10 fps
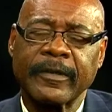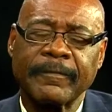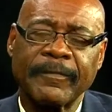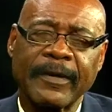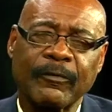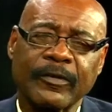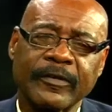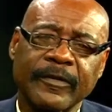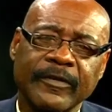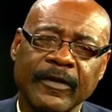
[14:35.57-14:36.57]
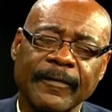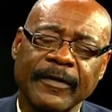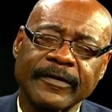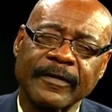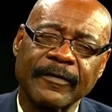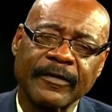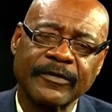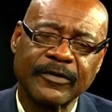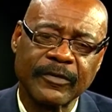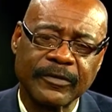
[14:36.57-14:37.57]
come back when you were talking about some of the
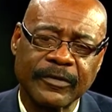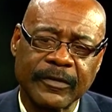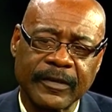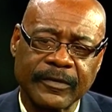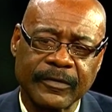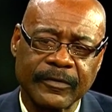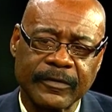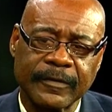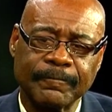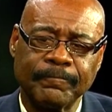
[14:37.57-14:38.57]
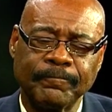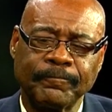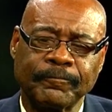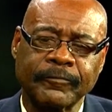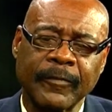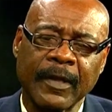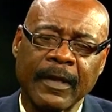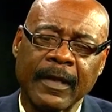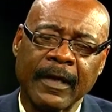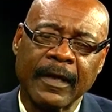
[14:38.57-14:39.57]
social issues,
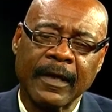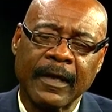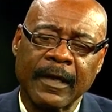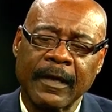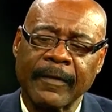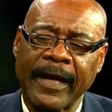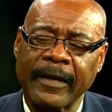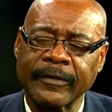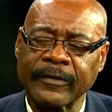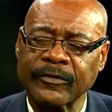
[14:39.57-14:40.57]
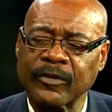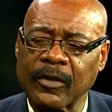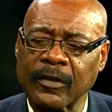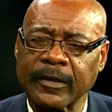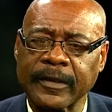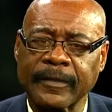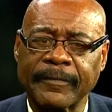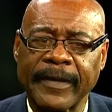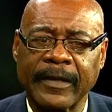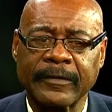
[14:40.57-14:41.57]
how you're talking
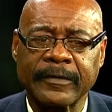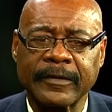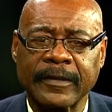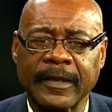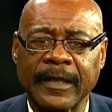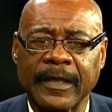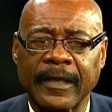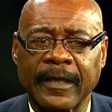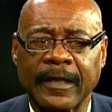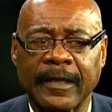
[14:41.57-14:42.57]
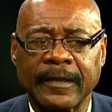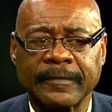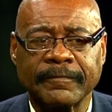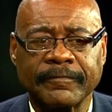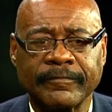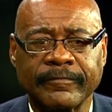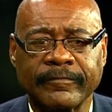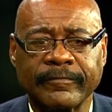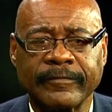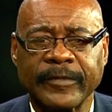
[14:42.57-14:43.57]
about
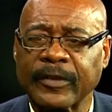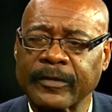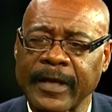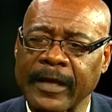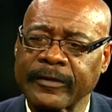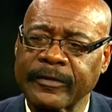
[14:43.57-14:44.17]
how you